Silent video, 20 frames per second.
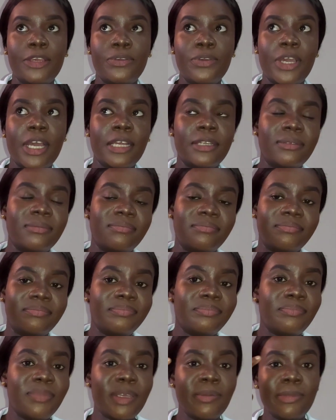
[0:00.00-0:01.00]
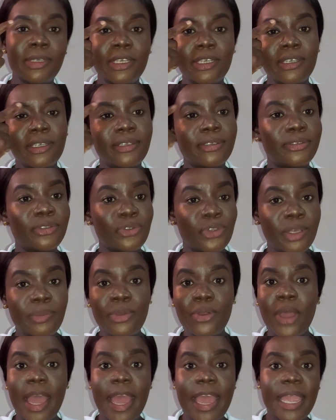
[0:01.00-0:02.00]
You can maybe trim
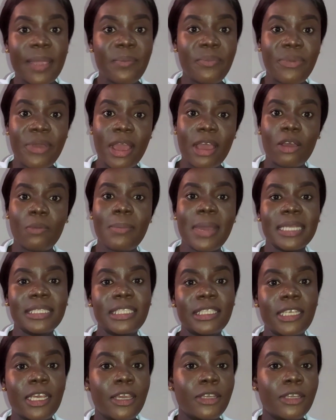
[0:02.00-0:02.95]
your eyebrow, but